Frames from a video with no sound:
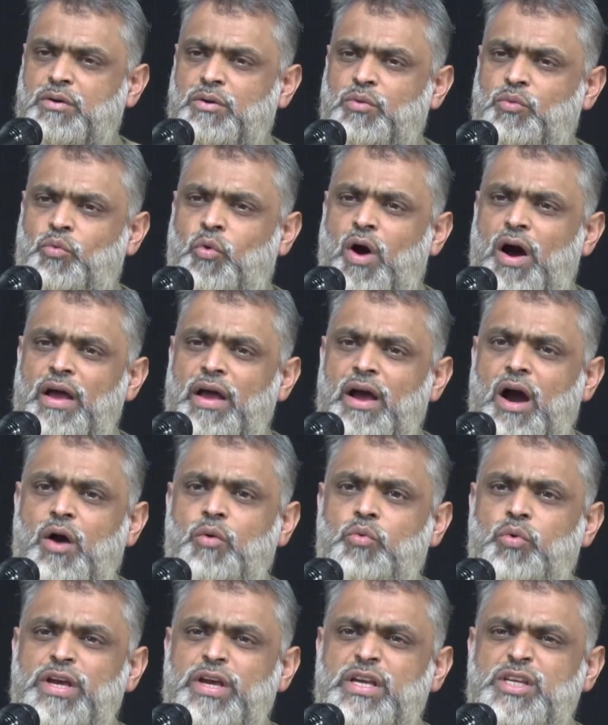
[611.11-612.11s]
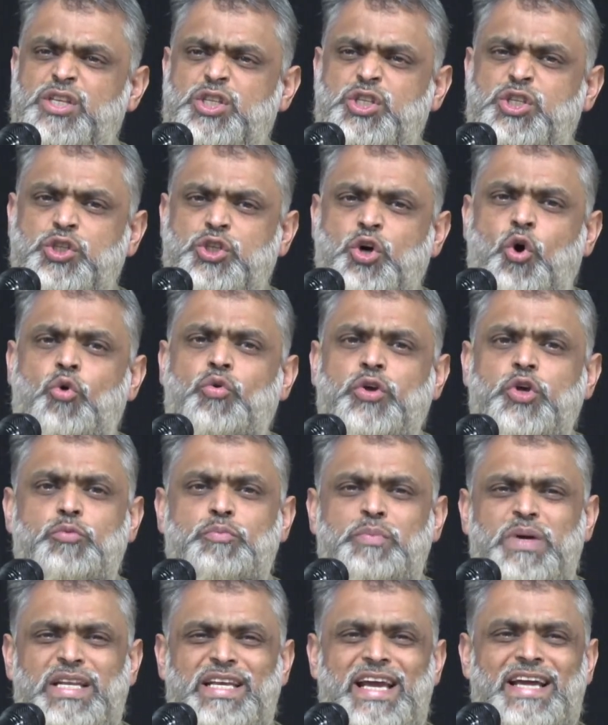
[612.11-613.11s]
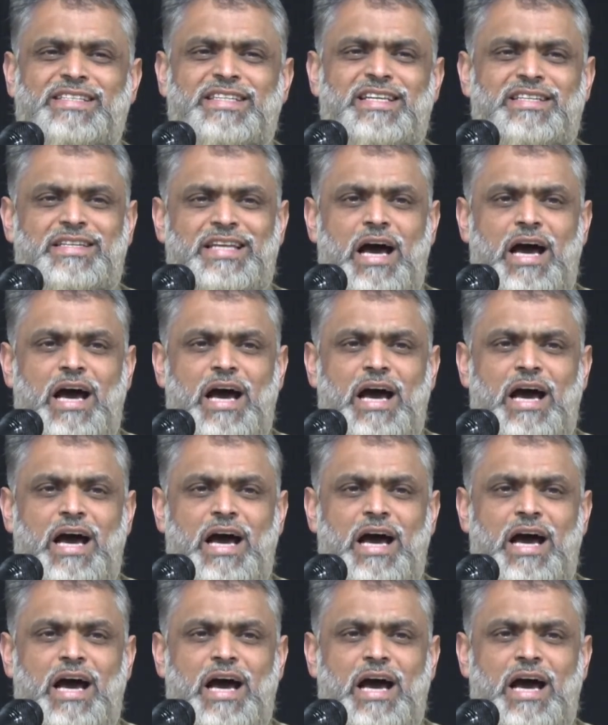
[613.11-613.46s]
why are we so humiliated